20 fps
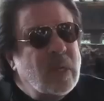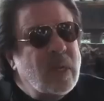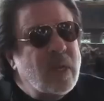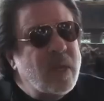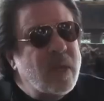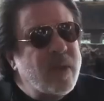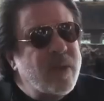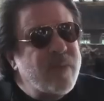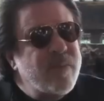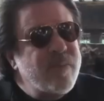
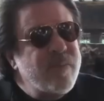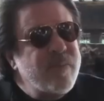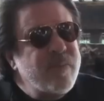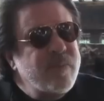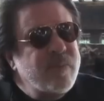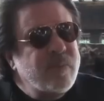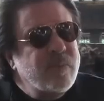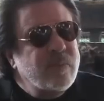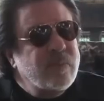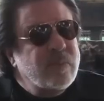
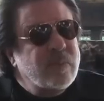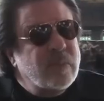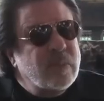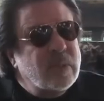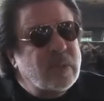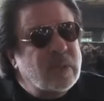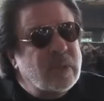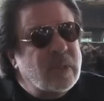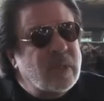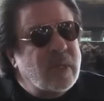Um,
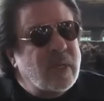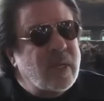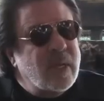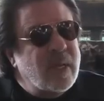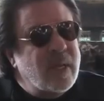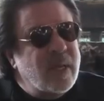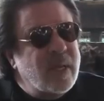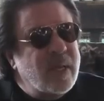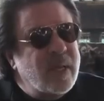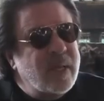
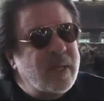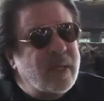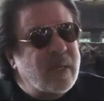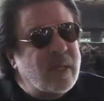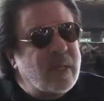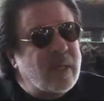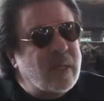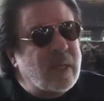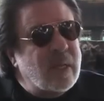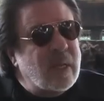I, I,
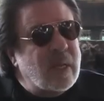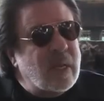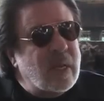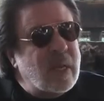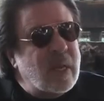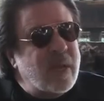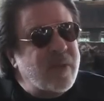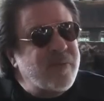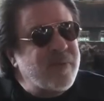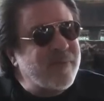
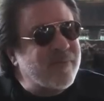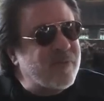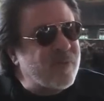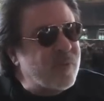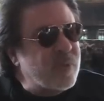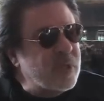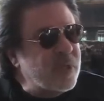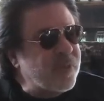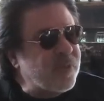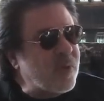I never
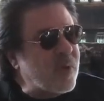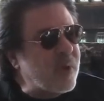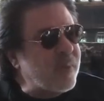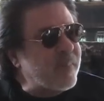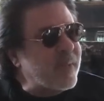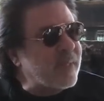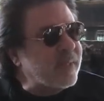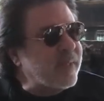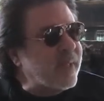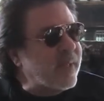really thought
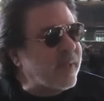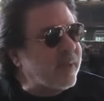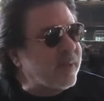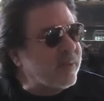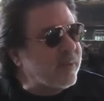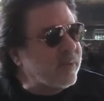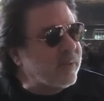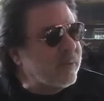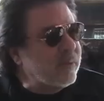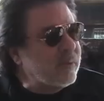about
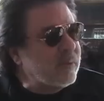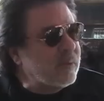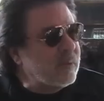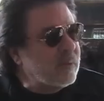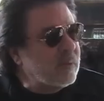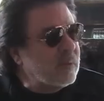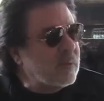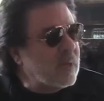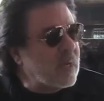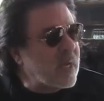that.
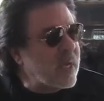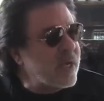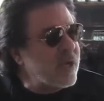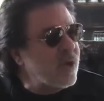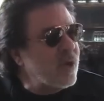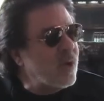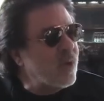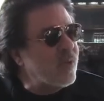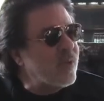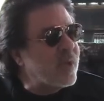I
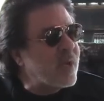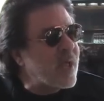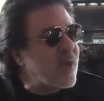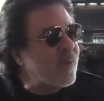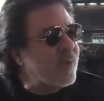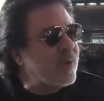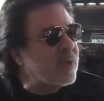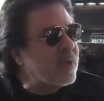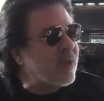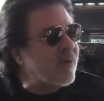know that I
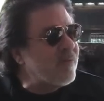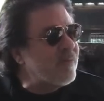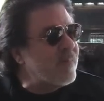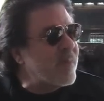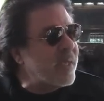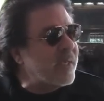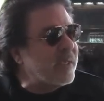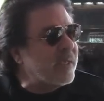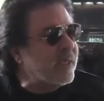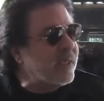would love
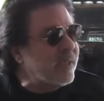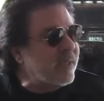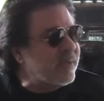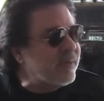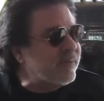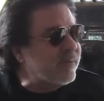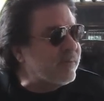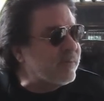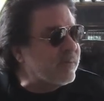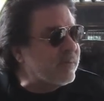my
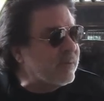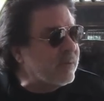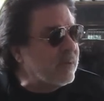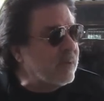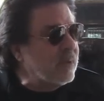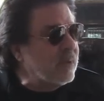kids